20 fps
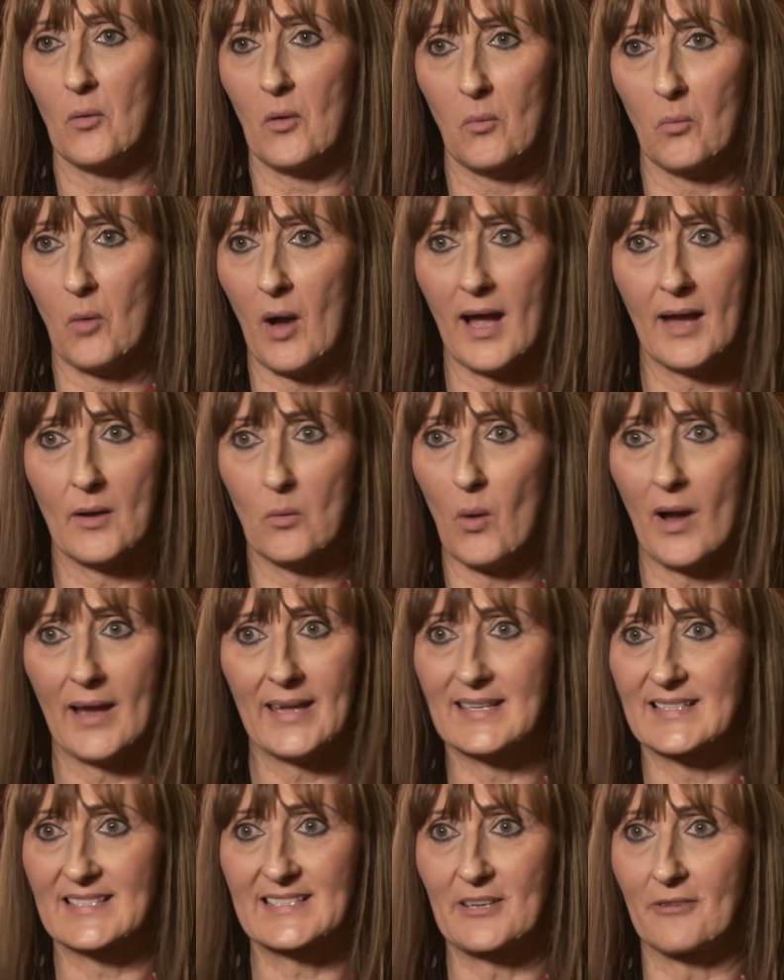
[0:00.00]
why
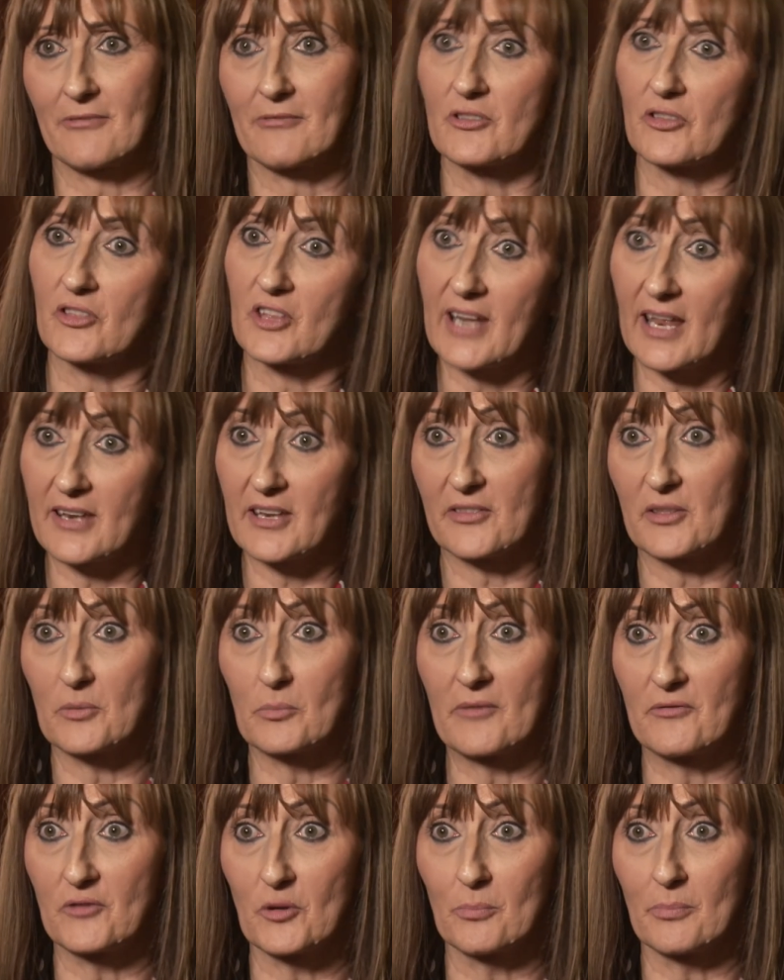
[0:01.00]
it's different than anything
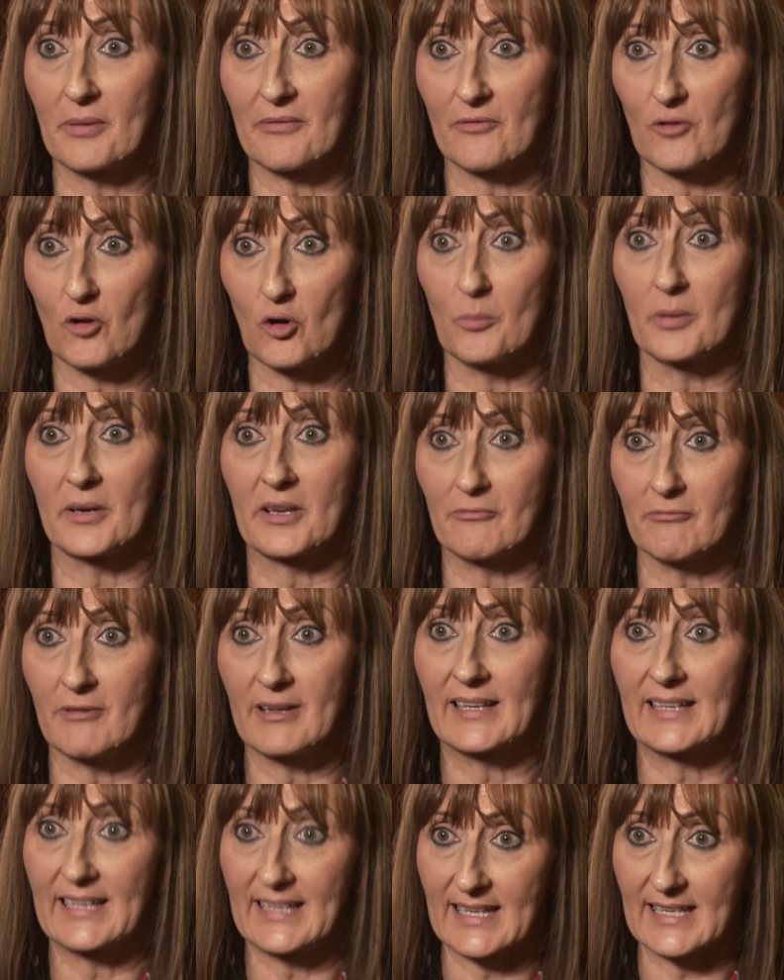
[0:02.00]
we've done before, but it
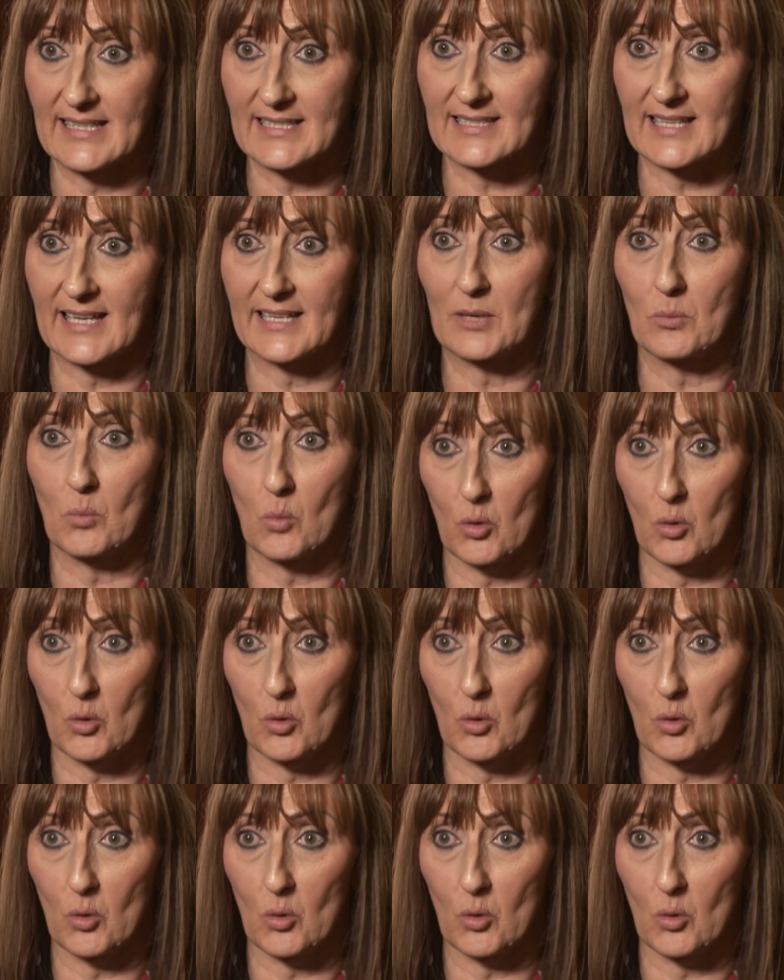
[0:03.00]
really is, and it